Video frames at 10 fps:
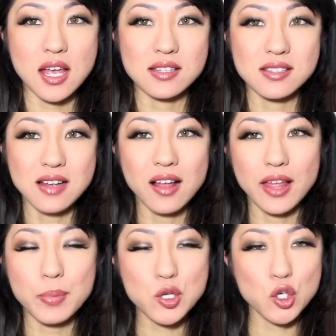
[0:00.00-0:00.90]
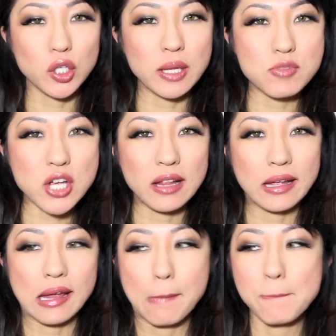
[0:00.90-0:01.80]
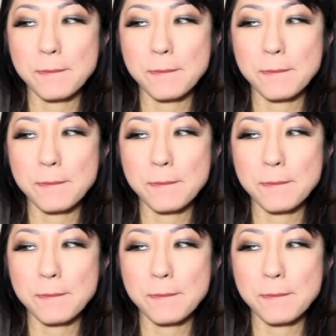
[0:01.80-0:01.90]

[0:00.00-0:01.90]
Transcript: It's not like petroleum jelly.